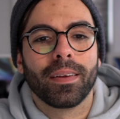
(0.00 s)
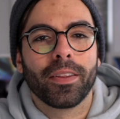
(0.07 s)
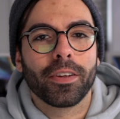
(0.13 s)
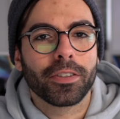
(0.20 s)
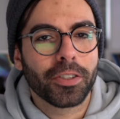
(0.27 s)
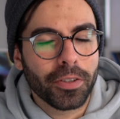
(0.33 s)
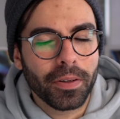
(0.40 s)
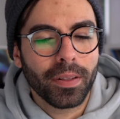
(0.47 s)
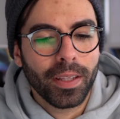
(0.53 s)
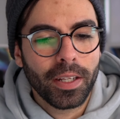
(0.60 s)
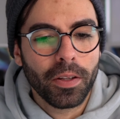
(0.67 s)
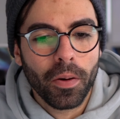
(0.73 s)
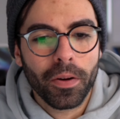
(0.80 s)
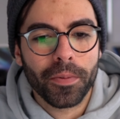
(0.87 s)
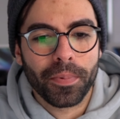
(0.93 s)
they're certainly
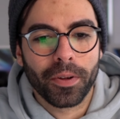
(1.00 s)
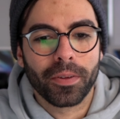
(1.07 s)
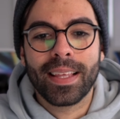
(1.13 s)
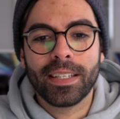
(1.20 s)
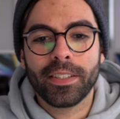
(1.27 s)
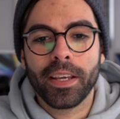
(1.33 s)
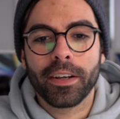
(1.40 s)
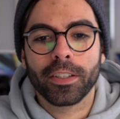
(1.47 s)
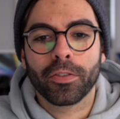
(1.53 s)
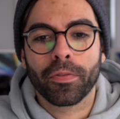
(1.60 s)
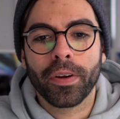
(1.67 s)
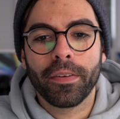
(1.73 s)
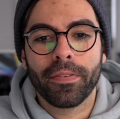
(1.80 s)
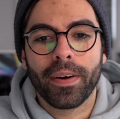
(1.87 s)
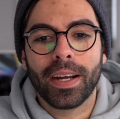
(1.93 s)
notable. This year's
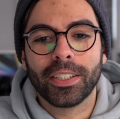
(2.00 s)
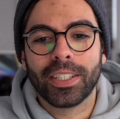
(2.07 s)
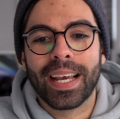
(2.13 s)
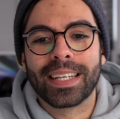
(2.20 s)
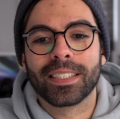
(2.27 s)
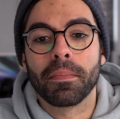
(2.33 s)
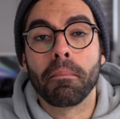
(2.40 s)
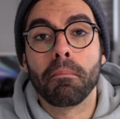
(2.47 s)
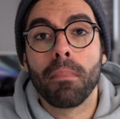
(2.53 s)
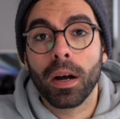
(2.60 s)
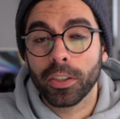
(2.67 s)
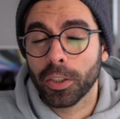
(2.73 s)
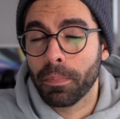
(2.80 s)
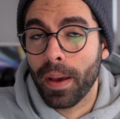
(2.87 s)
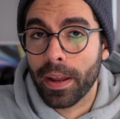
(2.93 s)
refresh has
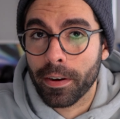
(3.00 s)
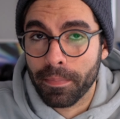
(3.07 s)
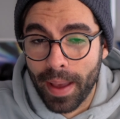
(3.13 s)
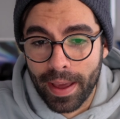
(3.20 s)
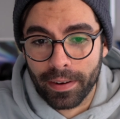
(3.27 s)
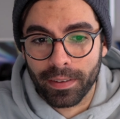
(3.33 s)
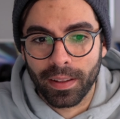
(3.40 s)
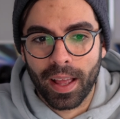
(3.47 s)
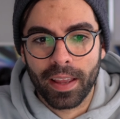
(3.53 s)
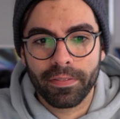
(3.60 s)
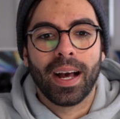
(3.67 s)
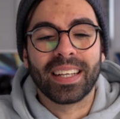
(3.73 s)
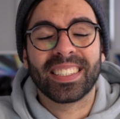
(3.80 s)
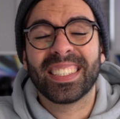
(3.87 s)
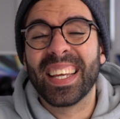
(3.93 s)
much better battery
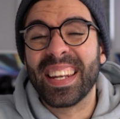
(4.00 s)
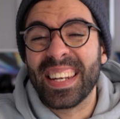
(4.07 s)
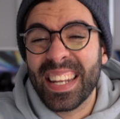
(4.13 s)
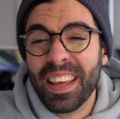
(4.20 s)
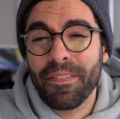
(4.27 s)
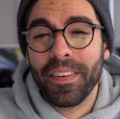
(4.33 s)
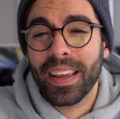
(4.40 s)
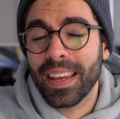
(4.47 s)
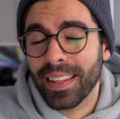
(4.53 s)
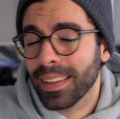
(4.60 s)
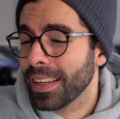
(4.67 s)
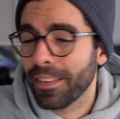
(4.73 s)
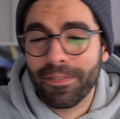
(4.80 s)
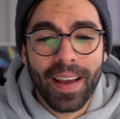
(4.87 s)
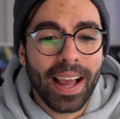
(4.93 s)
life, a
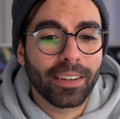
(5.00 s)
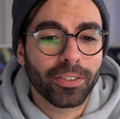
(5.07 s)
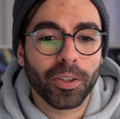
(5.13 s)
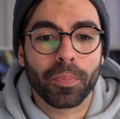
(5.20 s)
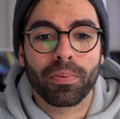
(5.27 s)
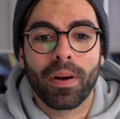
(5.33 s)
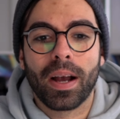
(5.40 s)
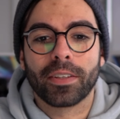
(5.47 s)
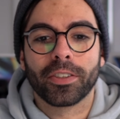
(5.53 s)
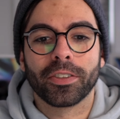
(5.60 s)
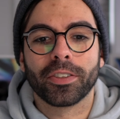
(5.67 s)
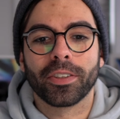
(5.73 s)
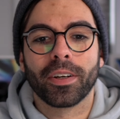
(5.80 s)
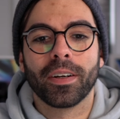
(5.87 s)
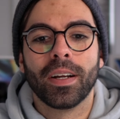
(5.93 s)
significantly faster
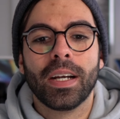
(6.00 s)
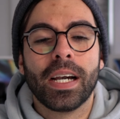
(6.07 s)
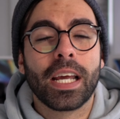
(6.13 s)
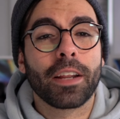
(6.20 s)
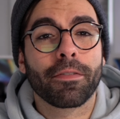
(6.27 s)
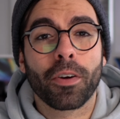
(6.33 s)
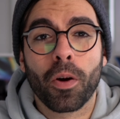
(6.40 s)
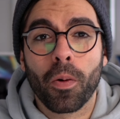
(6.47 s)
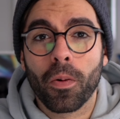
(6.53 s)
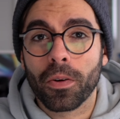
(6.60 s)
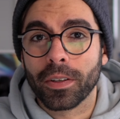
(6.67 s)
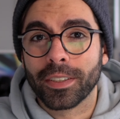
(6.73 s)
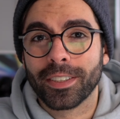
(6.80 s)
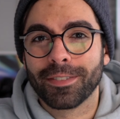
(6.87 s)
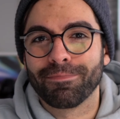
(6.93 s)
processor, and of
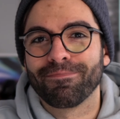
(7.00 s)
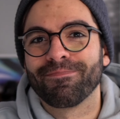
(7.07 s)
course,